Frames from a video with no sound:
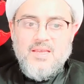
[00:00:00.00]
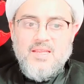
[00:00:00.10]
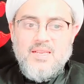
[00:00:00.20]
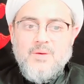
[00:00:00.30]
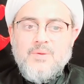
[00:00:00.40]

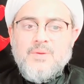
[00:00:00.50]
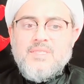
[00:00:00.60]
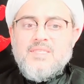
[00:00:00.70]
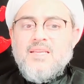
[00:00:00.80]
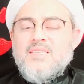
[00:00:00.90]
Now, when we
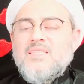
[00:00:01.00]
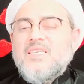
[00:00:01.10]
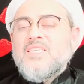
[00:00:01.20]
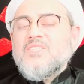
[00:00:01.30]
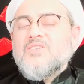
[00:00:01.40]
study the
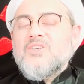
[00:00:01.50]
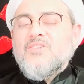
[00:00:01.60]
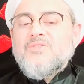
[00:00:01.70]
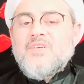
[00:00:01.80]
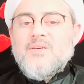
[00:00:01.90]
history
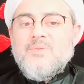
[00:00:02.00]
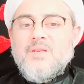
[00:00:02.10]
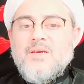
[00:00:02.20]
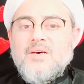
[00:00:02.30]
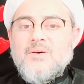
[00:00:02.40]
of
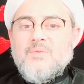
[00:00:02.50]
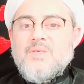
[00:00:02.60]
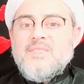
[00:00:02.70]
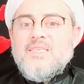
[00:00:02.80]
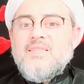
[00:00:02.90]
Karbala, we
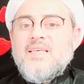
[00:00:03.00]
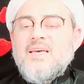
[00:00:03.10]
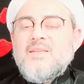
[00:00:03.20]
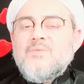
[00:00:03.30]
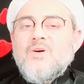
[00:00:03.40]
see
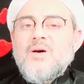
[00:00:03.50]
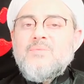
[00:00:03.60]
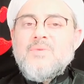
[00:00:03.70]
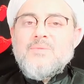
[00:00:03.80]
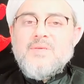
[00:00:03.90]
that
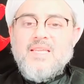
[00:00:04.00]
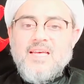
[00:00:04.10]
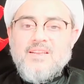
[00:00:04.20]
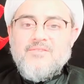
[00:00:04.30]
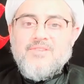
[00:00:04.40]
Muhammad bin
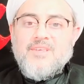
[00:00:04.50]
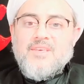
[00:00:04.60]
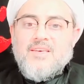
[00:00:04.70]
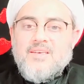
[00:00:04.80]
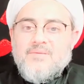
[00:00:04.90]

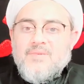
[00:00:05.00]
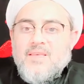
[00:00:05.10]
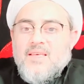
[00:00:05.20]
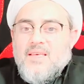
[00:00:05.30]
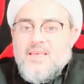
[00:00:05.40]
Hanafiyyah,
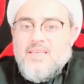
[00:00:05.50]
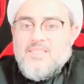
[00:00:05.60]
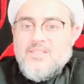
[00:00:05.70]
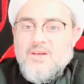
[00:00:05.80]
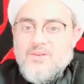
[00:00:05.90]

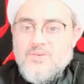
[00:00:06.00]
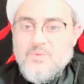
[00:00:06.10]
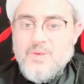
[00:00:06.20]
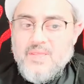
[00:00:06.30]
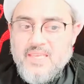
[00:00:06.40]
is not
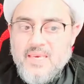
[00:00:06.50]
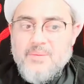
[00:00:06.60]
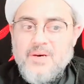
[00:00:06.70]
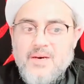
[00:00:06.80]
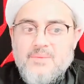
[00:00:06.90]
with the
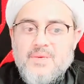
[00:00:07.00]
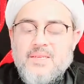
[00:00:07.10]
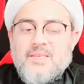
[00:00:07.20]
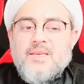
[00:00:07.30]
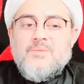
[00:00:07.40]
Imam
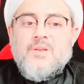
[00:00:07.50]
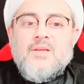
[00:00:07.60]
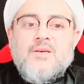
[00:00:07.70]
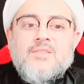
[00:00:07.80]
in Karbala.